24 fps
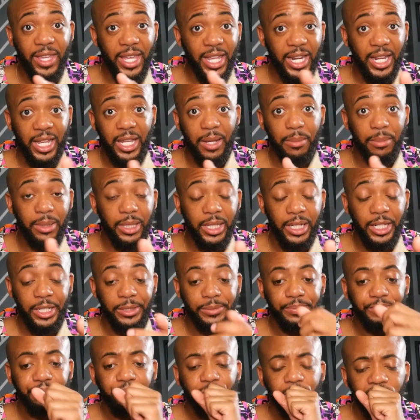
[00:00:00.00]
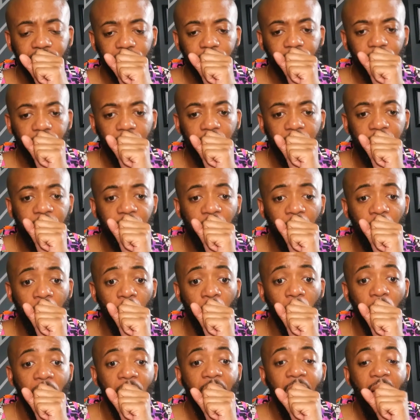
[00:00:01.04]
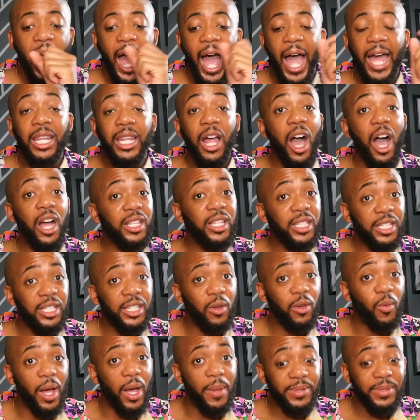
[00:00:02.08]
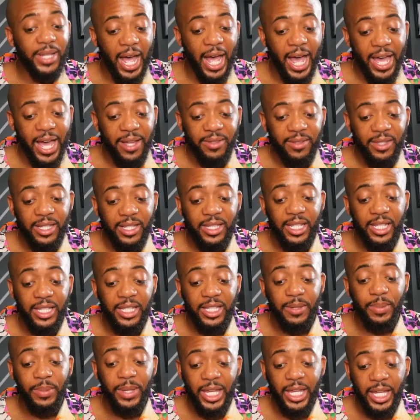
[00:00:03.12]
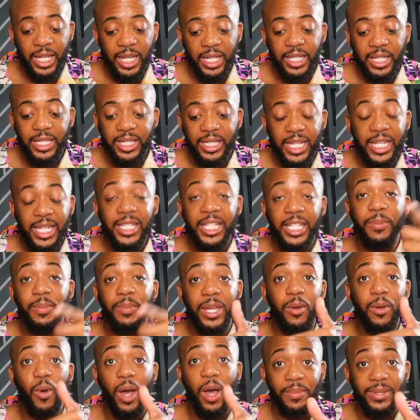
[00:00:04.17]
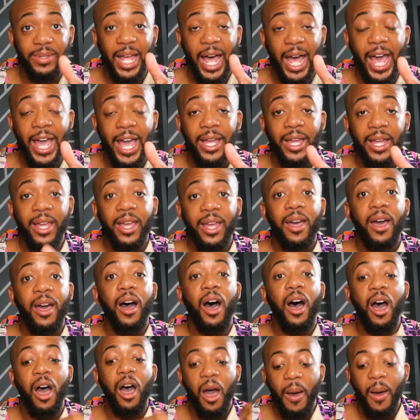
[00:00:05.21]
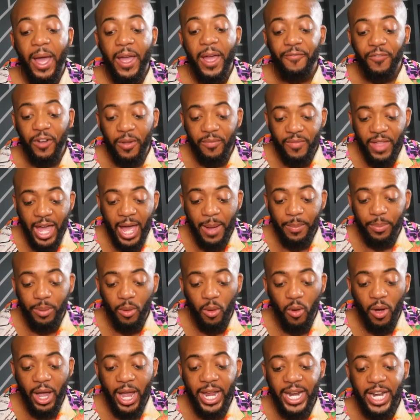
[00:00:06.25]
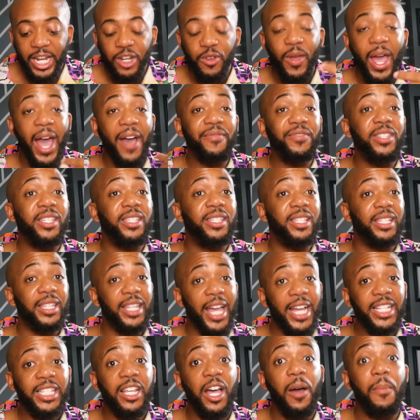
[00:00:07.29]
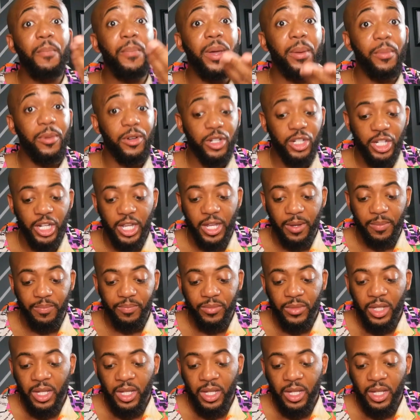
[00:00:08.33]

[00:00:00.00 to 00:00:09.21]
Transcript: to get it completed. So I logged into the website, the TTP website, and from that point you have to select a membership.